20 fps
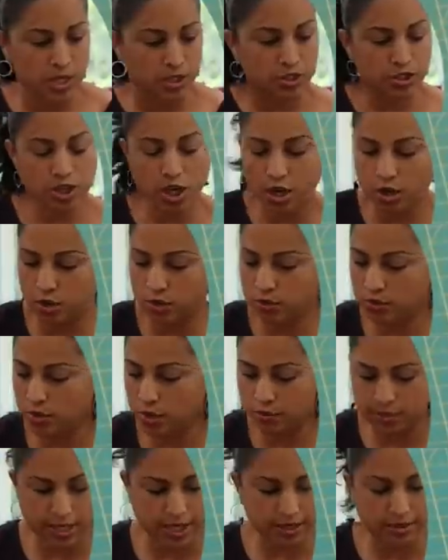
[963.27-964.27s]
so
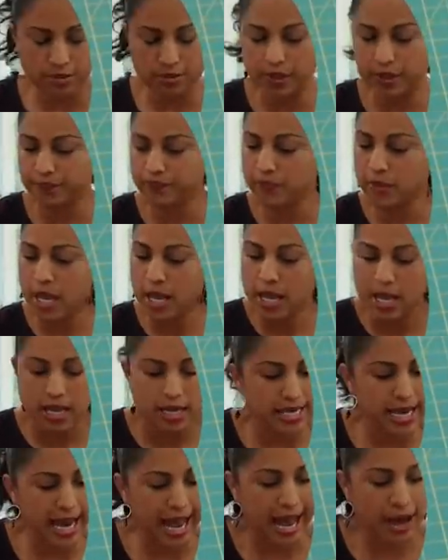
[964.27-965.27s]
what was I doing?
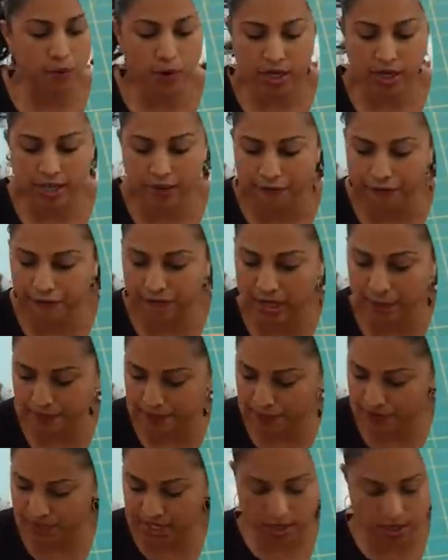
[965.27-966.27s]
Now we're going to flip
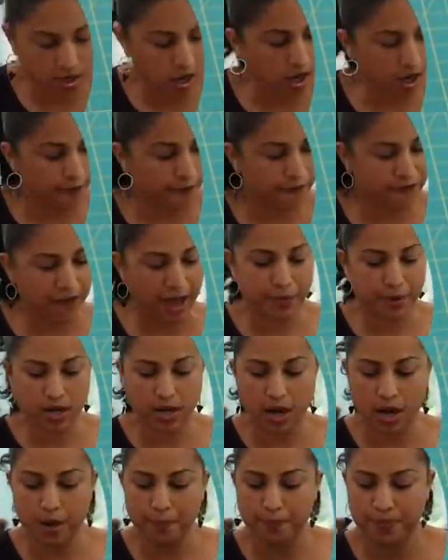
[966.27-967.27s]
the cuff
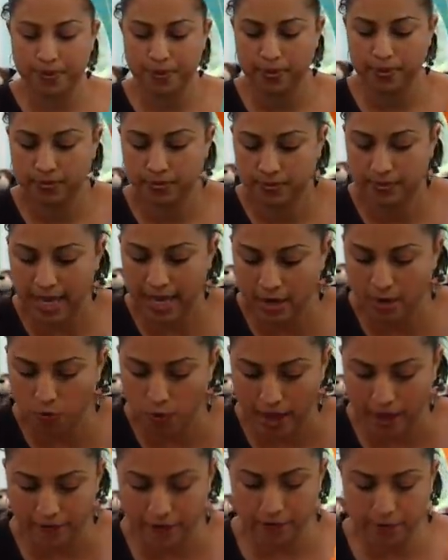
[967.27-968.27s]
fabric up and
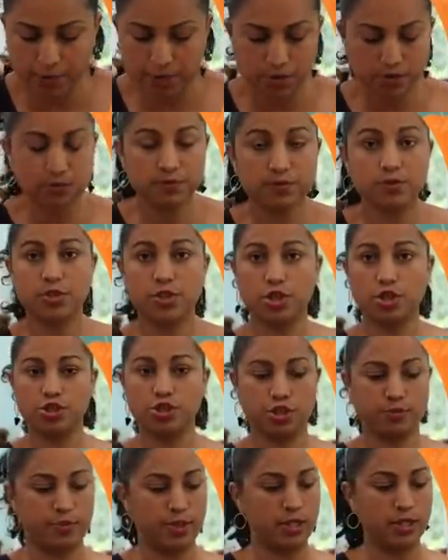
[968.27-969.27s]
away from you. So you
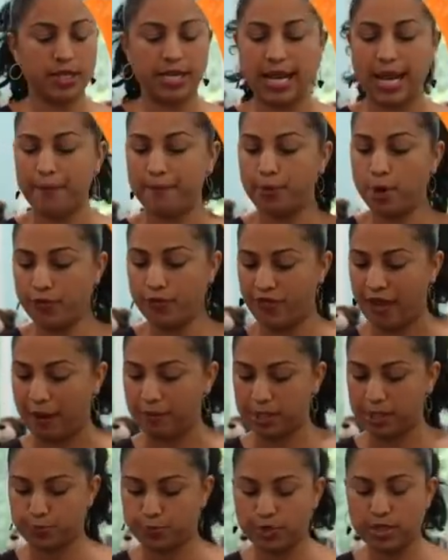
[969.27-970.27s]
should be looking at both
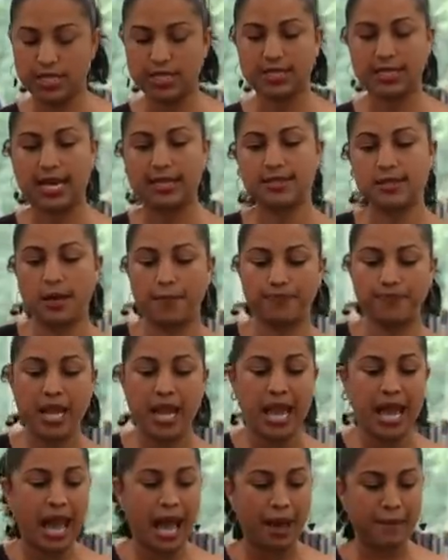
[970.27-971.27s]
fabrics pretty sides up.
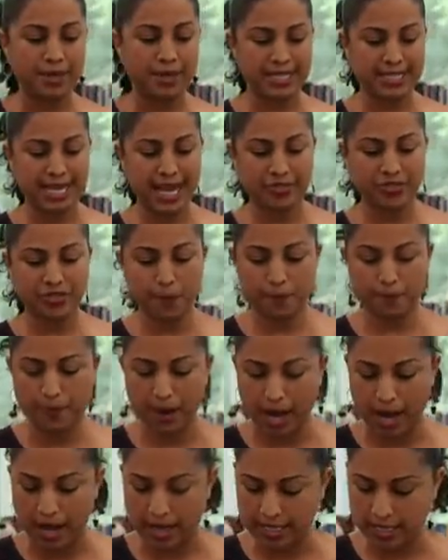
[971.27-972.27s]
I'm going to take the
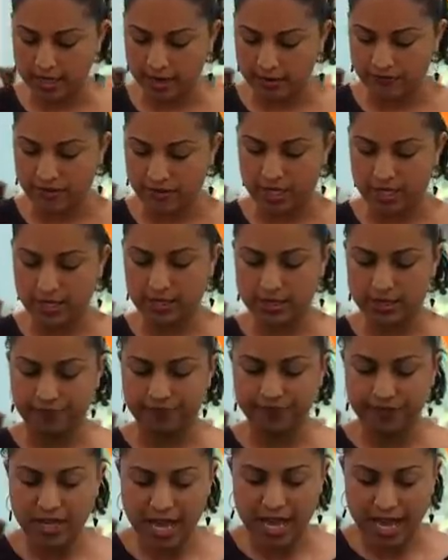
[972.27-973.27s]
body of this
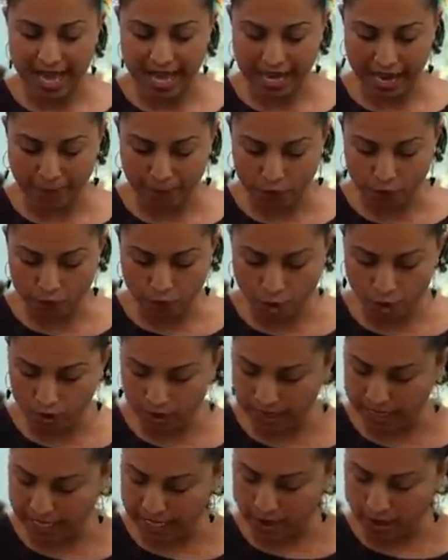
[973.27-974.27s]
and I'm
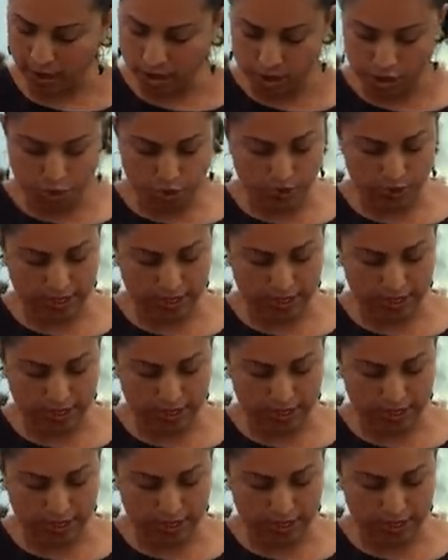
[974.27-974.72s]
rolling it onto